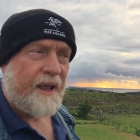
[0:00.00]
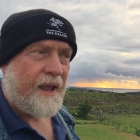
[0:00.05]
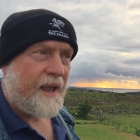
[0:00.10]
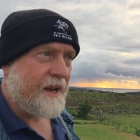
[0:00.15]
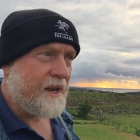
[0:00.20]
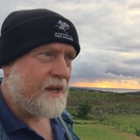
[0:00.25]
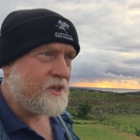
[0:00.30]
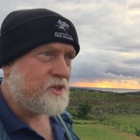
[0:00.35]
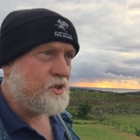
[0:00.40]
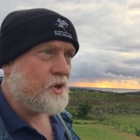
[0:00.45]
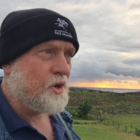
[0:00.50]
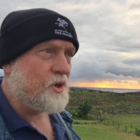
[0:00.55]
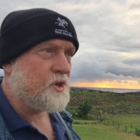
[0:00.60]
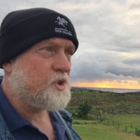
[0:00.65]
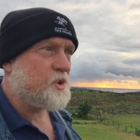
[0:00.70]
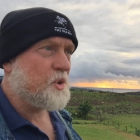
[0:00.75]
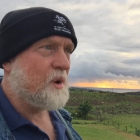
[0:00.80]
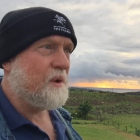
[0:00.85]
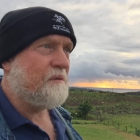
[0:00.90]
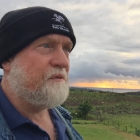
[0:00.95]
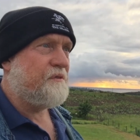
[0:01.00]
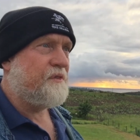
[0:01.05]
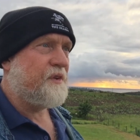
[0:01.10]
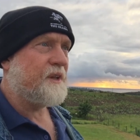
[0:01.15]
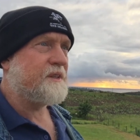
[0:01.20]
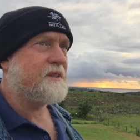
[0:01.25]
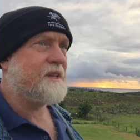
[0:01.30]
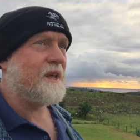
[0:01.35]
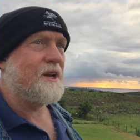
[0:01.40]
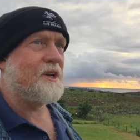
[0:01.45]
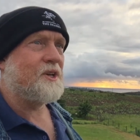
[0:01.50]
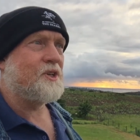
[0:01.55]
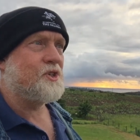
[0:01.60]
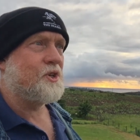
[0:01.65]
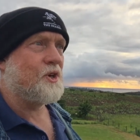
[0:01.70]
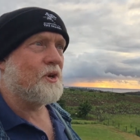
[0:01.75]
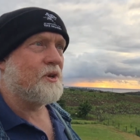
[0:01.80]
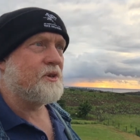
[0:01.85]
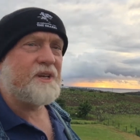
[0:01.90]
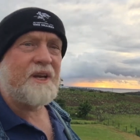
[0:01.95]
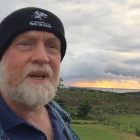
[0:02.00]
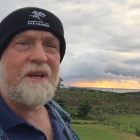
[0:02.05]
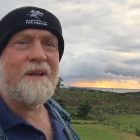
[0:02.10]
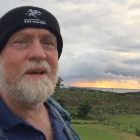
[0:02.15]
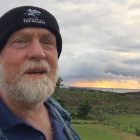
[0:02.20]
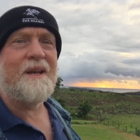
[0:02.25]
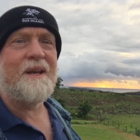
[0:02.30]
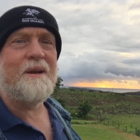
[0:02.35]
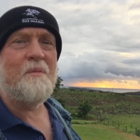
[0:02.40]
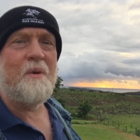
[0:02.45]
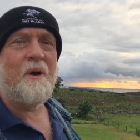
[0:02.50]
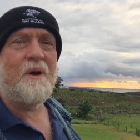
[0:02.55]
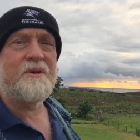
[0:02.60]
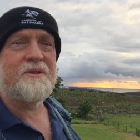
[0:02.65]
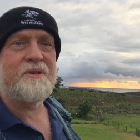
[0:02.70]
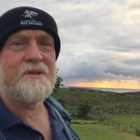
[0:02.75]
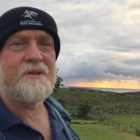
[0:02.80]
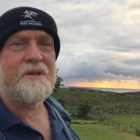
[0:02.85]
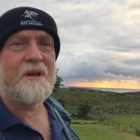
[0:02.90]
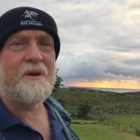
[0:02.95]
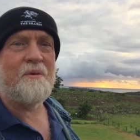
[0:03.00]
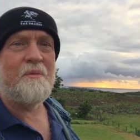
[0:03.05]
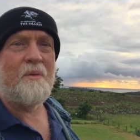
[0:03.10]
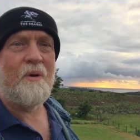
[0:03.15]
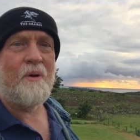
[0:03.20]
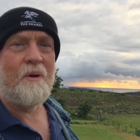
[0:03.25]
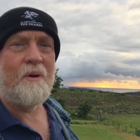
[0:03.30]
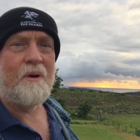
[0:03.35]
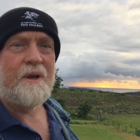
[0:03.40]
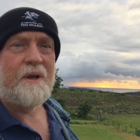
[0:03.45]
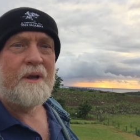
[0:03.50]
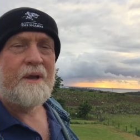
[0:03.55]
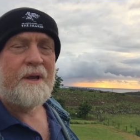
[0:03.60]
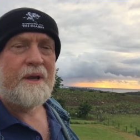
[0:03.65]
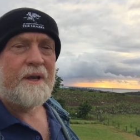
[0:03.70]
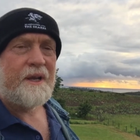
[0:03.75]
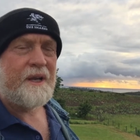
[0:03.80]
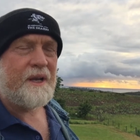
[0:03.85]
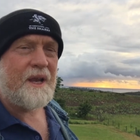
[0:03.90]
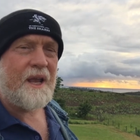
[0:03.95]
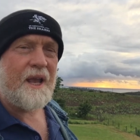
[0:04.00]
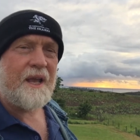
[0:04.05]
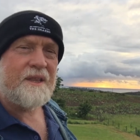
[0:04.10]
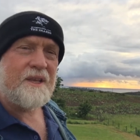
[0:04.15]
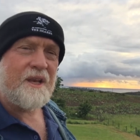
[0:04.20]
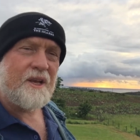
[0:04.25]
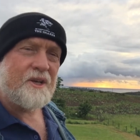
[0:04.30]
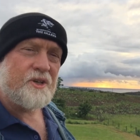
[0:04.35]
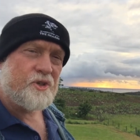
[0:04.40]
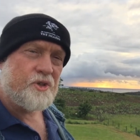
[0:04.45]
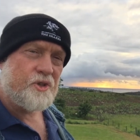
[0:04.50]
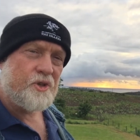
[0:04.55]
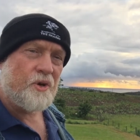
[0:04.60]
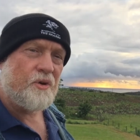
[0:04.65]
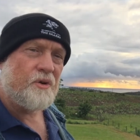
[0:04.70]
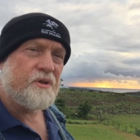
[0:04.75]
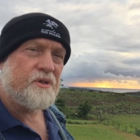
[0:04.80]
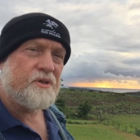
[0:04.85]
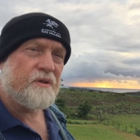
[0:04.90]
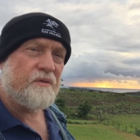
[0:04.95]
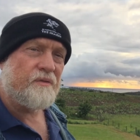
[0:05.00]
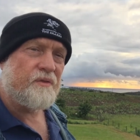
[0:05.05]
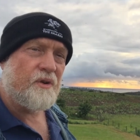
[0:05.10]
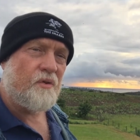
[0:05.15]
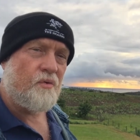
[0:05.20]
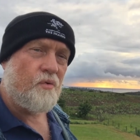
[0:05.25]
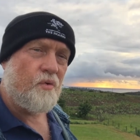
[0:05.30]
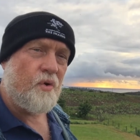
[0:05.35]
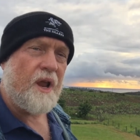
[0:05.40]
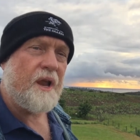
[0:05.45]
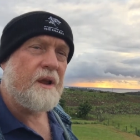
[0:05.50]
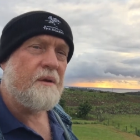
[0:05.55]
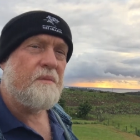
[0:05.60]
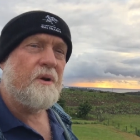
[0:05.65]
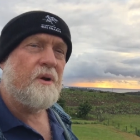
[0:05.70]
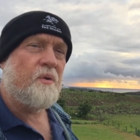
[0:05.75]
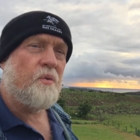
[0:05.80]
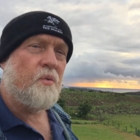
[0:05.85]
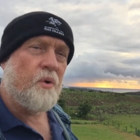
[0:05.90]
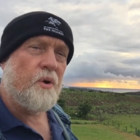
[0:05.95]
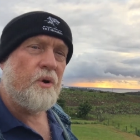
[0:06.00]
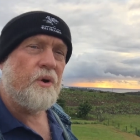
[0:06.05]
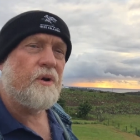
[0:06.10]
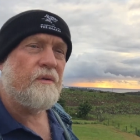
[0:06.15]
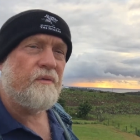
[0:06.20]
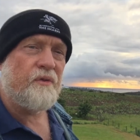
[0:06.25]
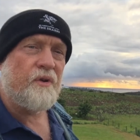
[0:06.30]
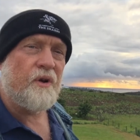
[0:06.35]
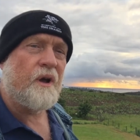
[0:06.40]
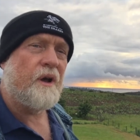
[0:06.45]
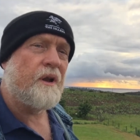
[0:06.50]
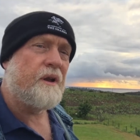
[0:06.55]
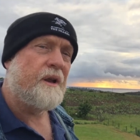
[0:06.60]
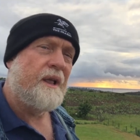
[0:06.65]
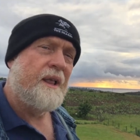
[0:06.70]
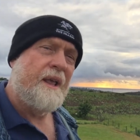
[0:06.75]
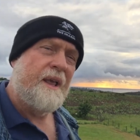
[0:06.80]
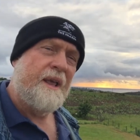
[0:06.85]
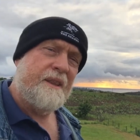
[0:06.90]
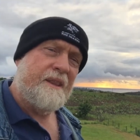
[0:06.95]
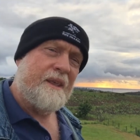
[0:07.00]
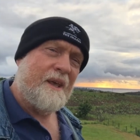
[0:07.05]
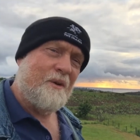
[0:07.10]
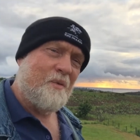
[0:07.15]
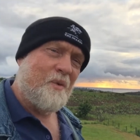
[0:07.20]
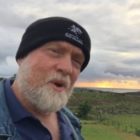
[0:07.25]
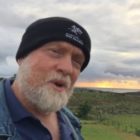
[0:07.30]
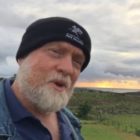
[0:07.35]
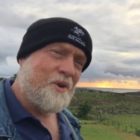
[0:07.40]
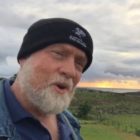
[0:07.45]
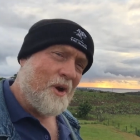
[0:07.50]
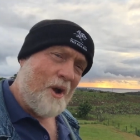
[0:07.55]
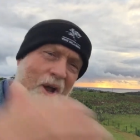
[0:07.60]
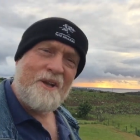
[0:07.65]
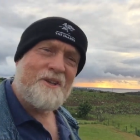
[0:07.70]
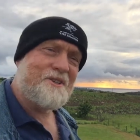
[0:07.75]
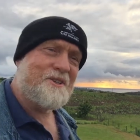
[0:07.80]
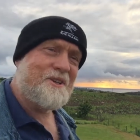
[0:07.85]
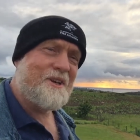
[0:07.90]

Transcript: And as Joshua felt that assurance, he didn't need Moses anymore. He had the assurance of the Rhema word of God that what God